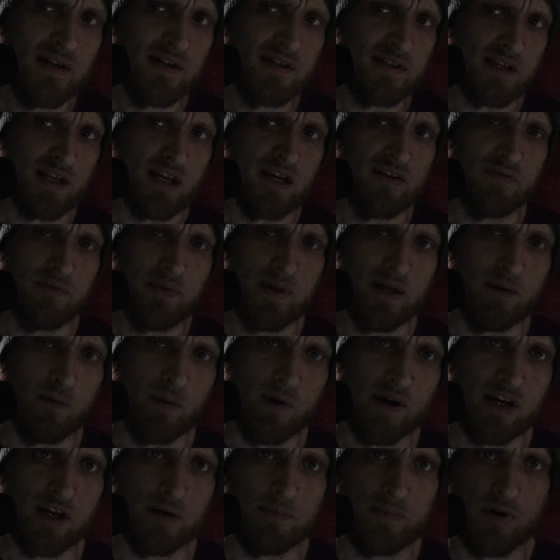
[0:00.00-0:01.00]
to give him that
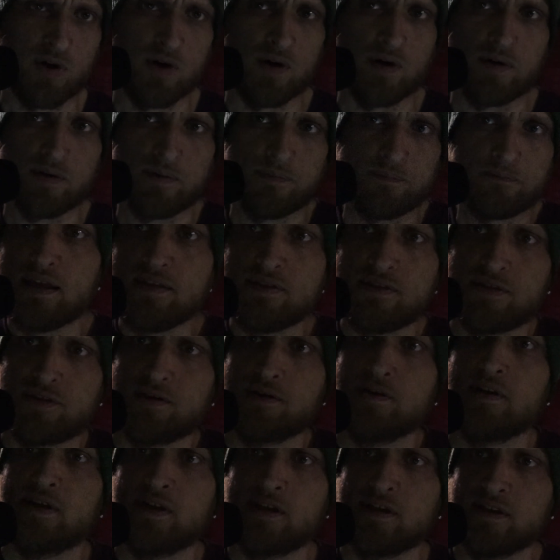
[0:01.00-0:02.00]
wake-up call.
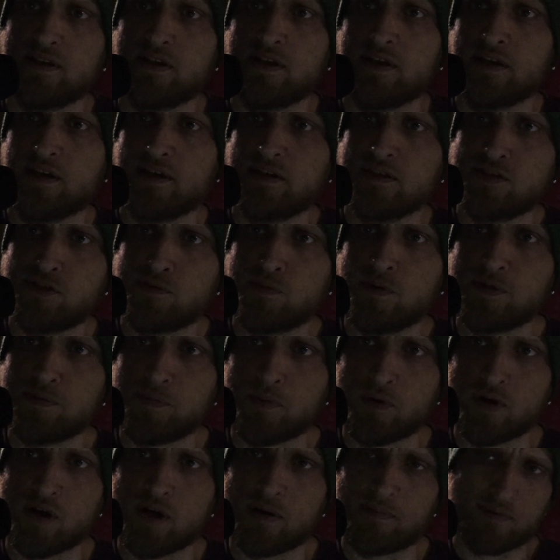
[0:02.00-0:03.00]
8:30, the
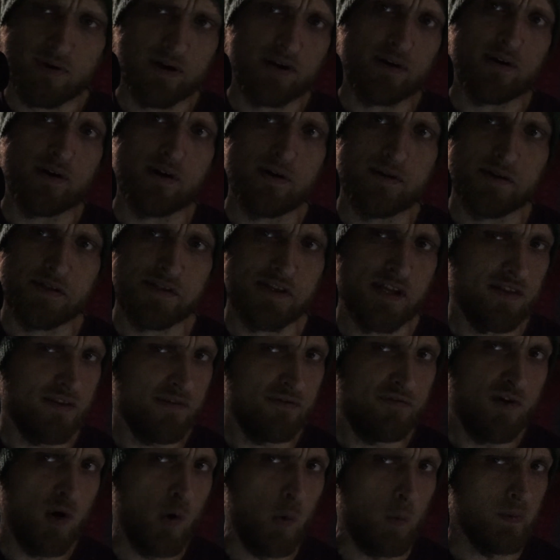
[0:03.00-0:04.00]
switchboard operator noticed that the
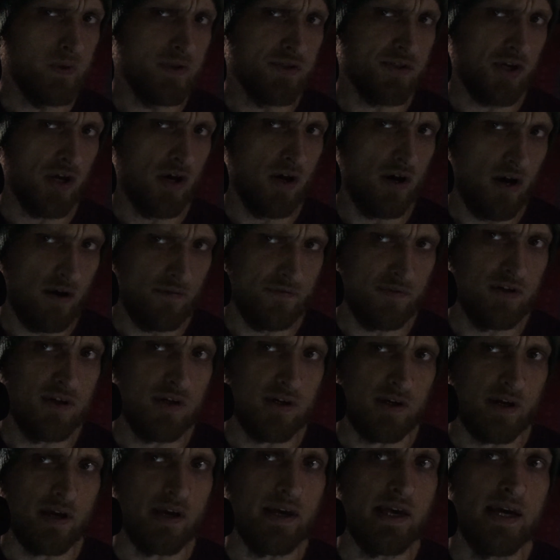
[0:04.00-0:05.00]
phone was off the
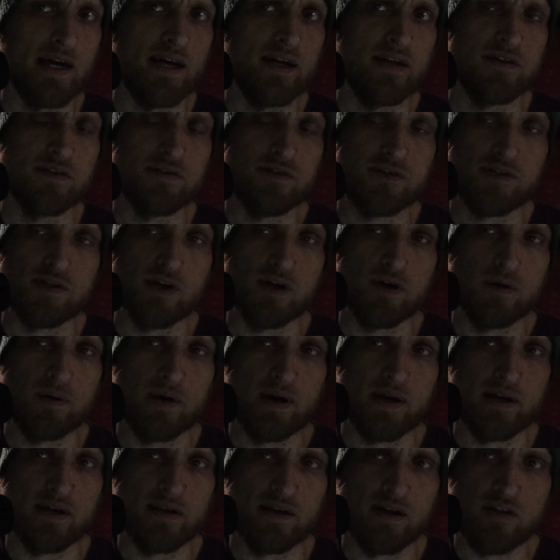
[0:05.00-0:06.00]
hook again, so
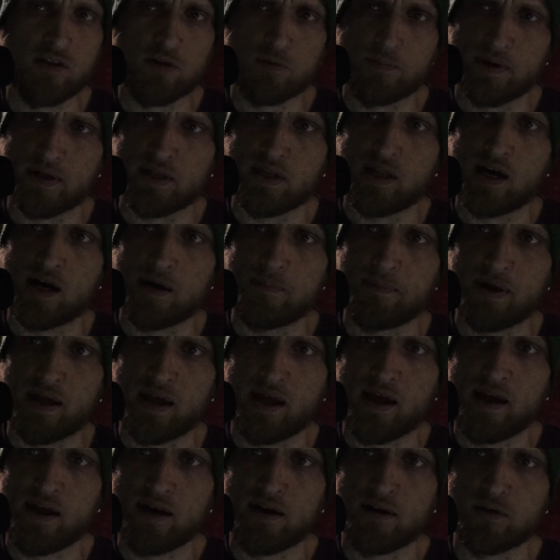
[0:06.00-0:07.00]
another bellhop,
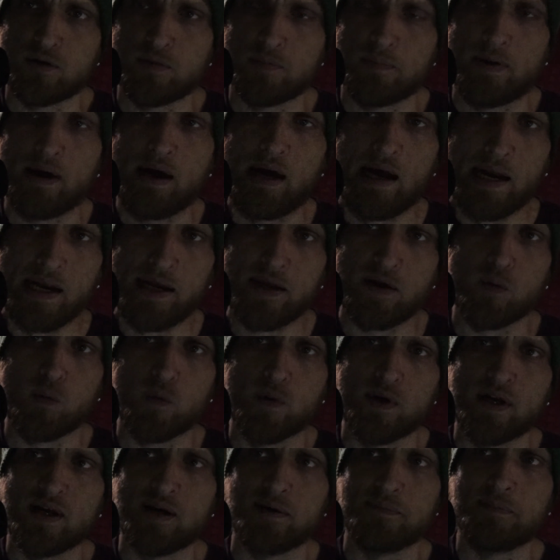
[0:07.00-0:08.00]
a Harold Pike,
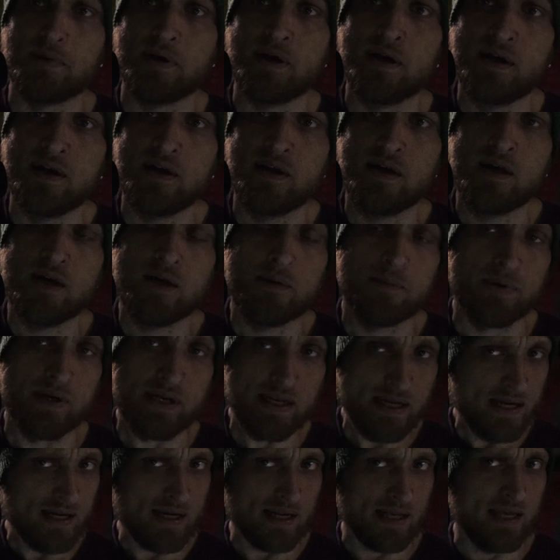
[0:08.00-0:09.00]
went up. But
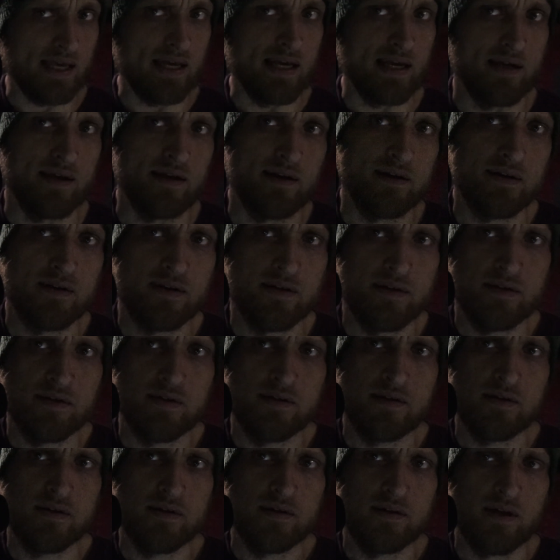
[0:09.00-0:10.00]
he had a key.
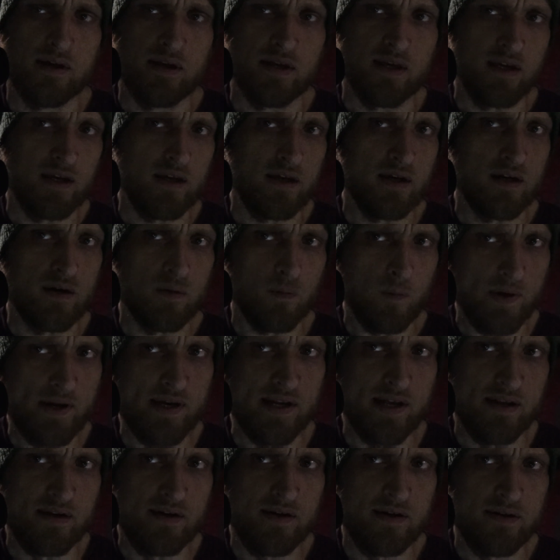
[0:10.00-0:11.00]
He went
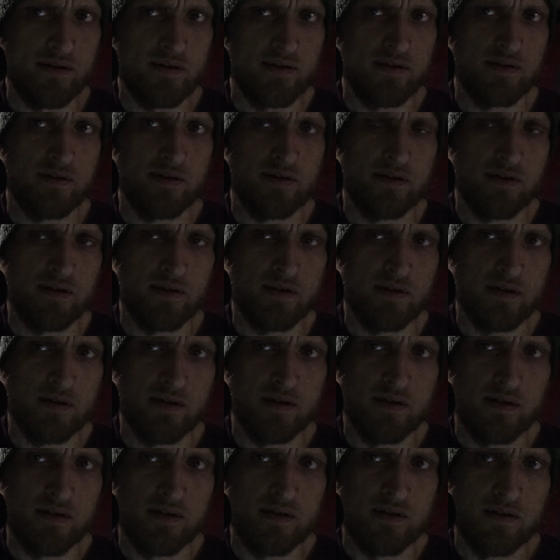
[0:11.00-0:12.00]
in
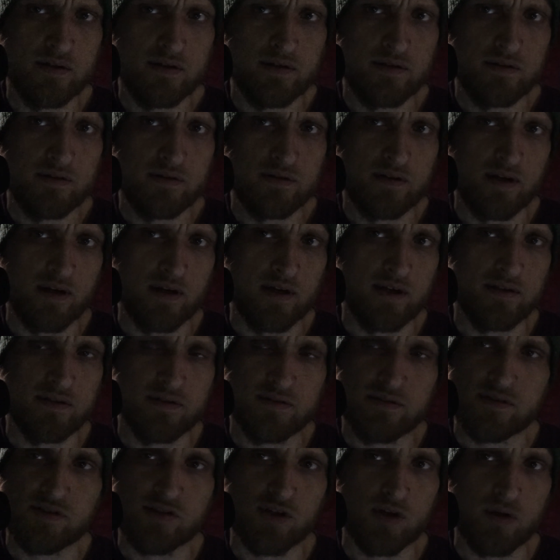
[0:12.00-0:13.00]
and
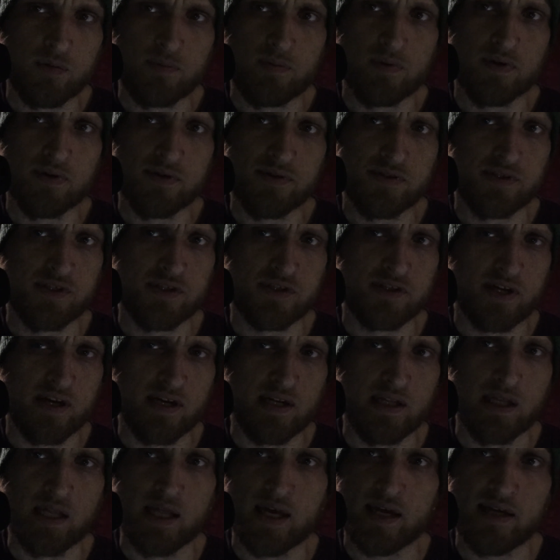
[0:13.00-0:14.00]
saw Prost just
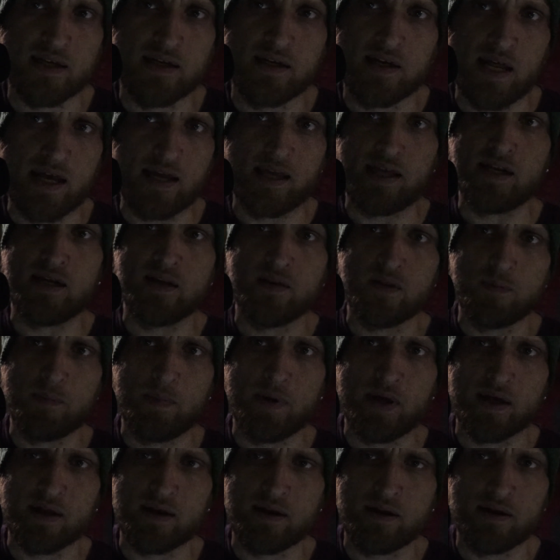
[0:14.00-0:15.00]
kind of laying naked in the
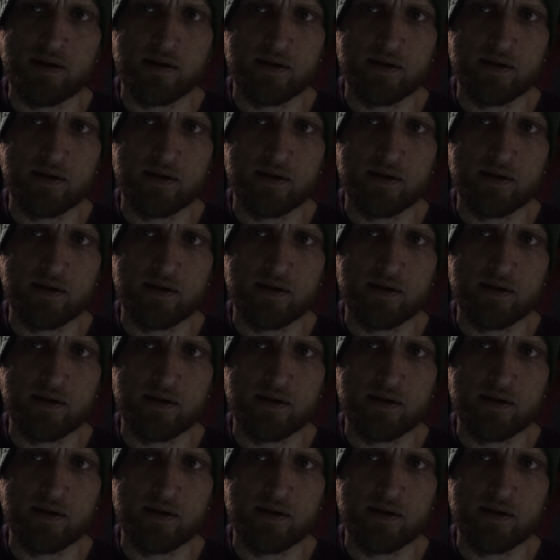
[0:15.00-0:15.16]
bed.